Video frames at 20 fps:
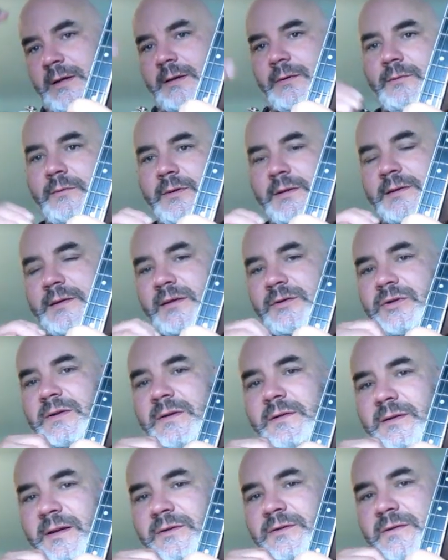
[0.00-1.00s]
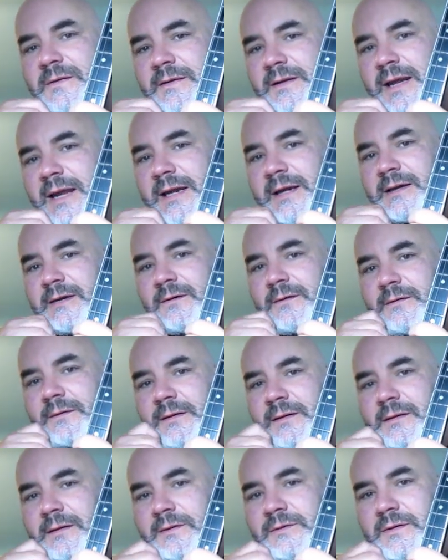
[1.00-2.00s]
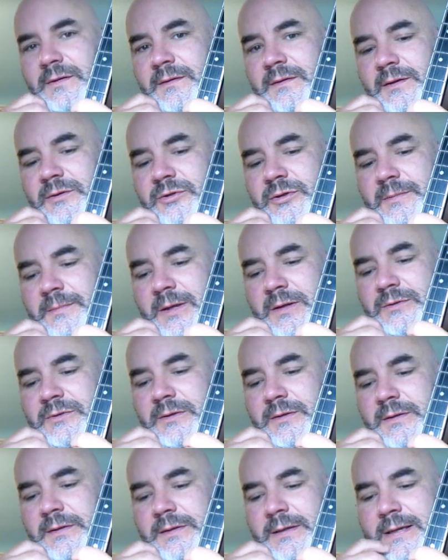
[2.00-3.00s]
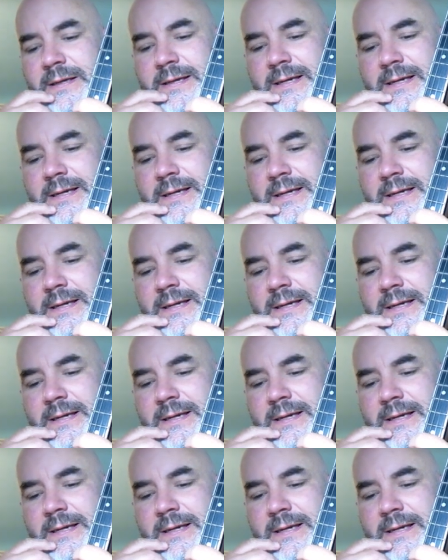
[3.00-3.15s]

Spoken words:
with such and such scale and such dimensions?